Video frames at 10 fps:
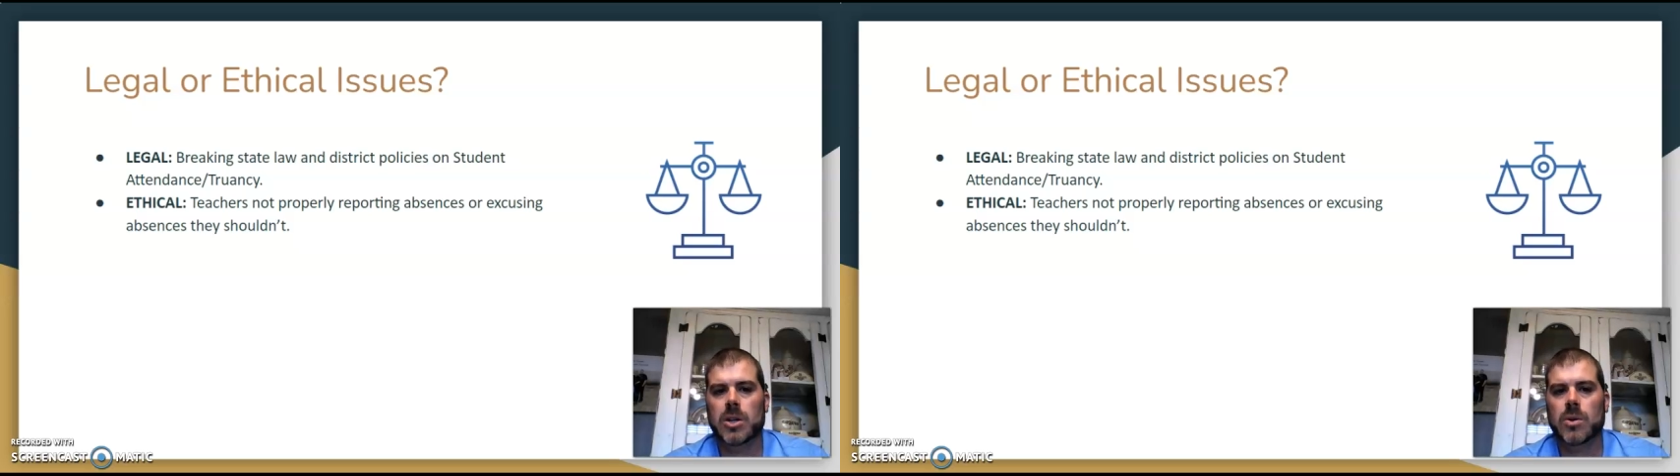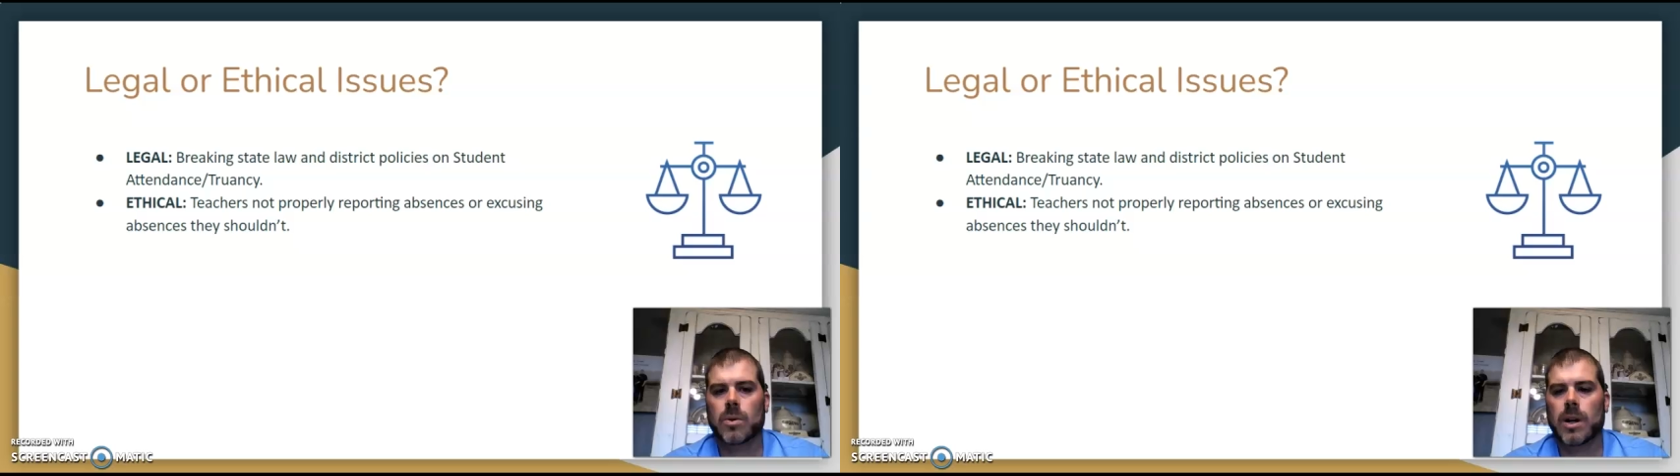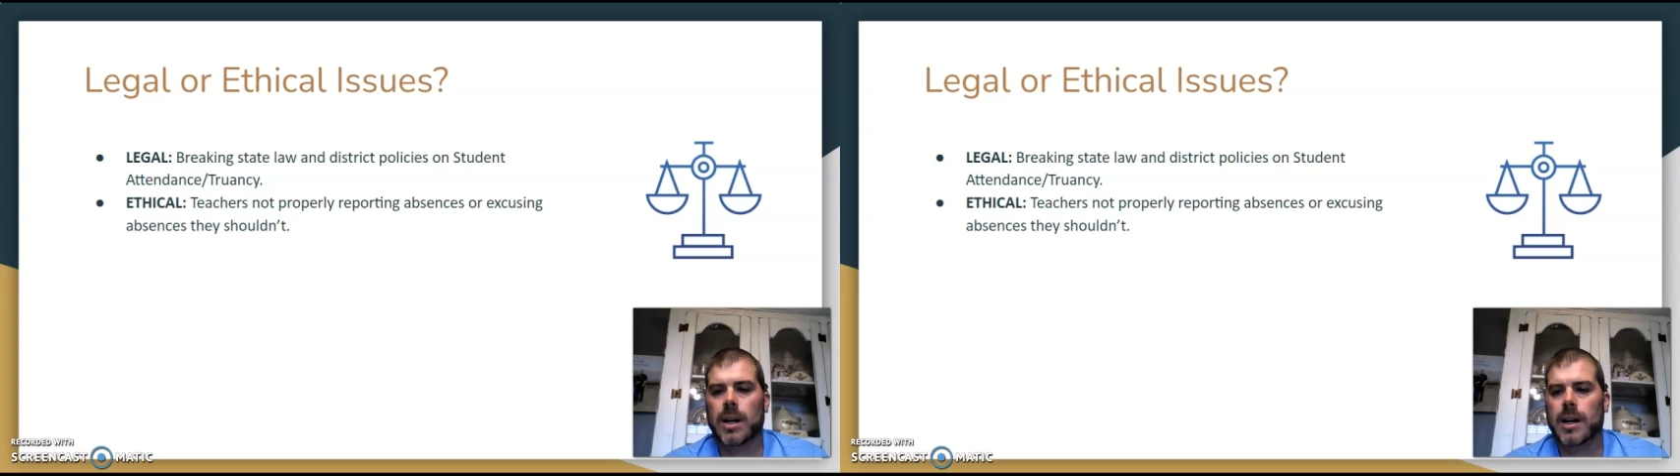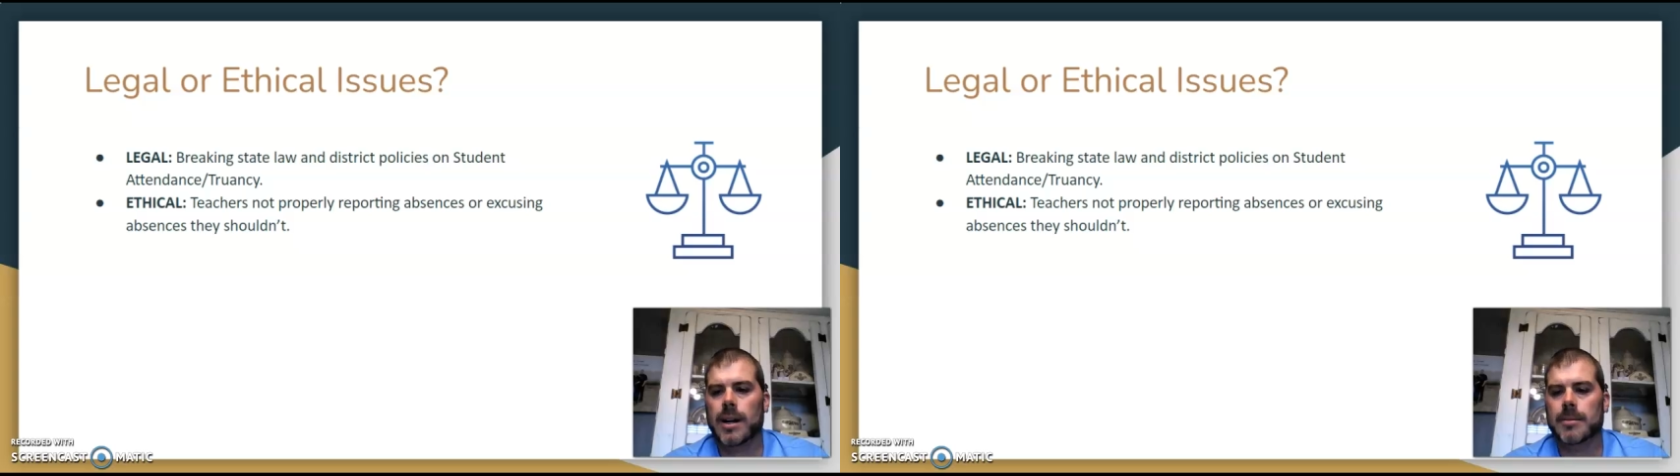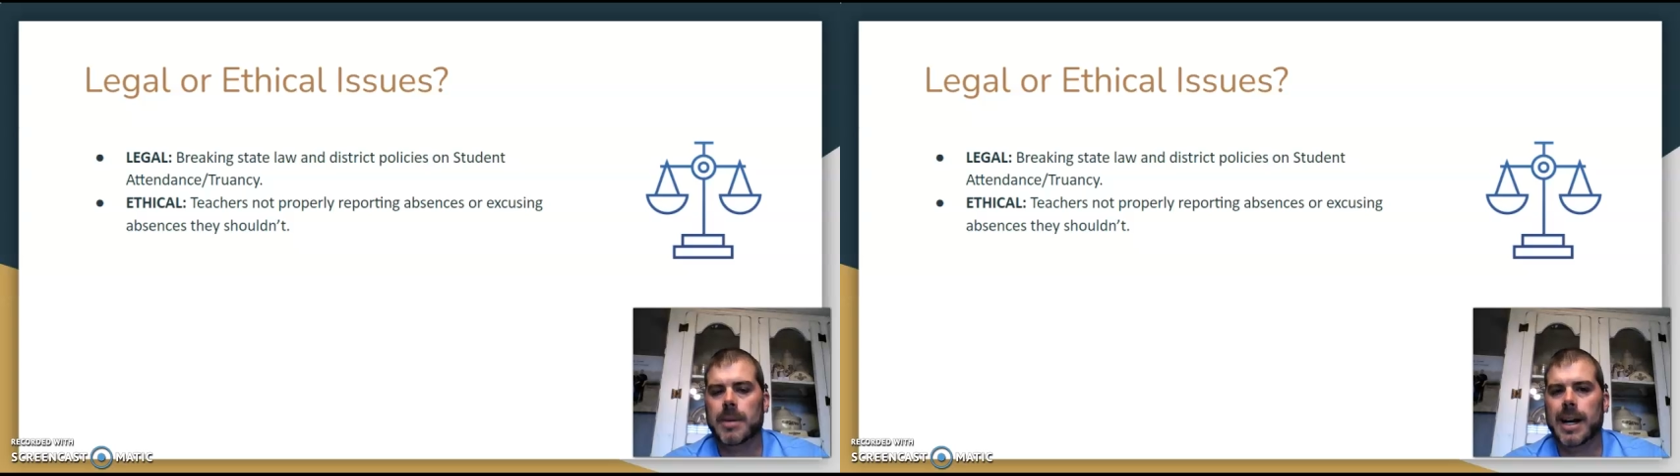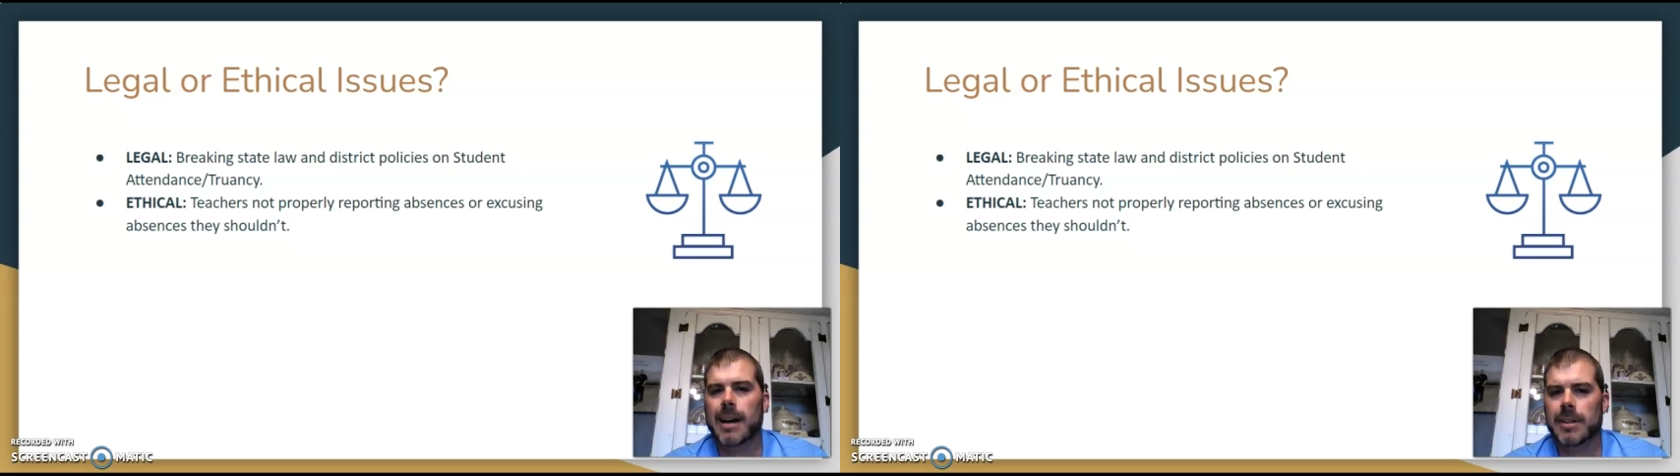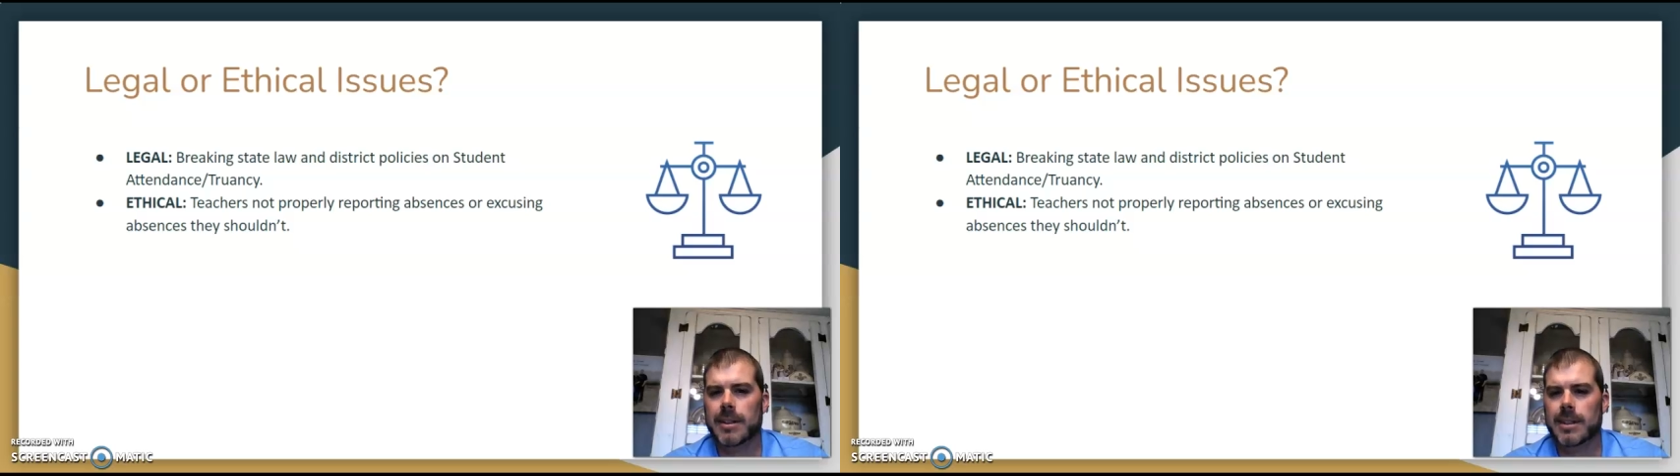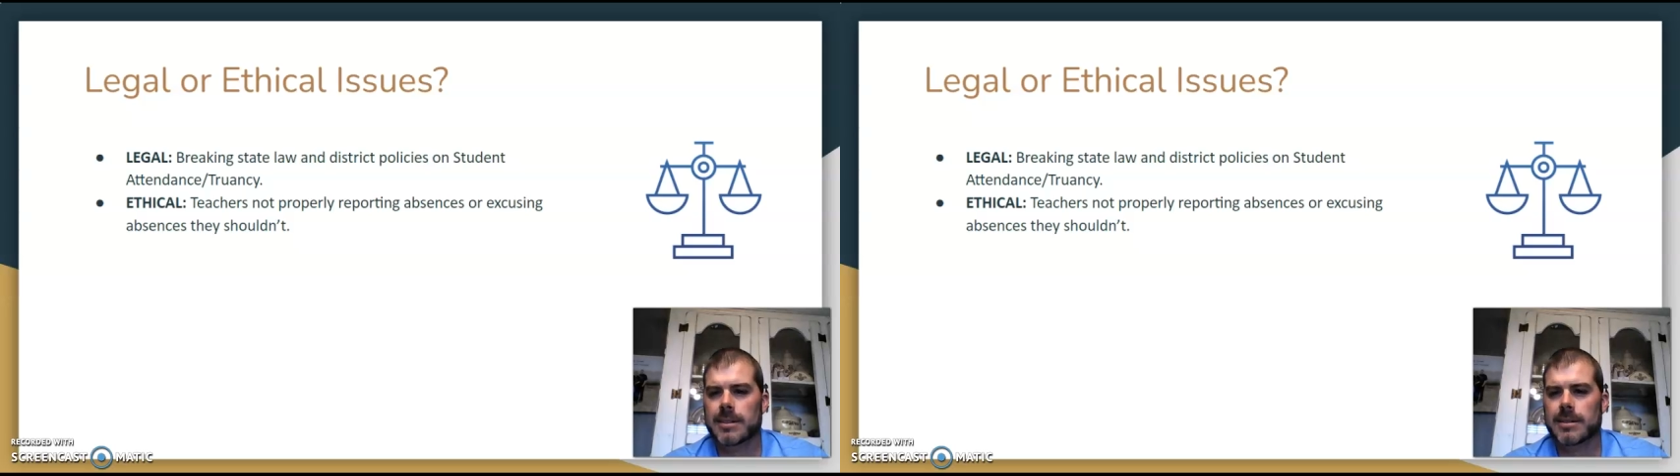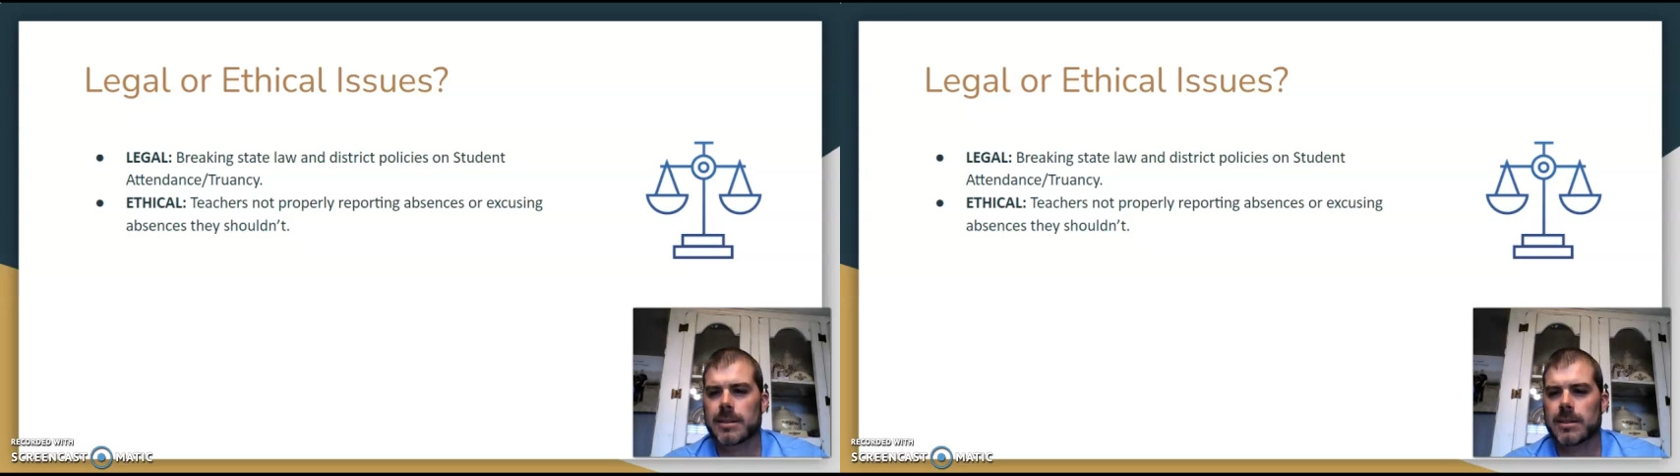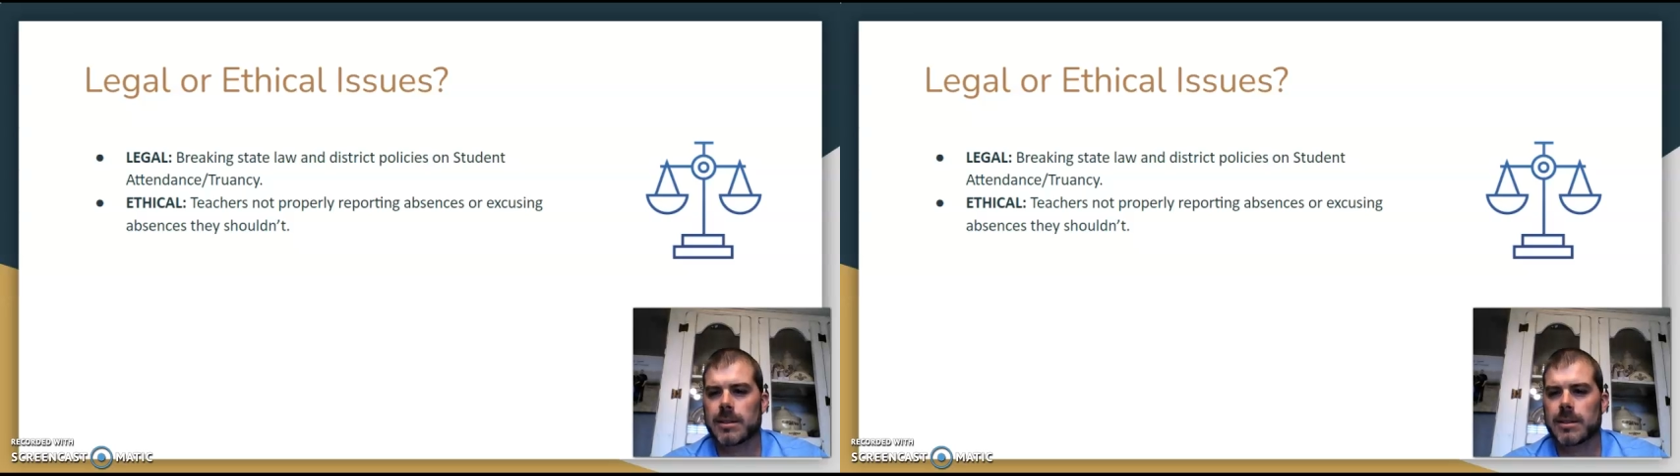by having these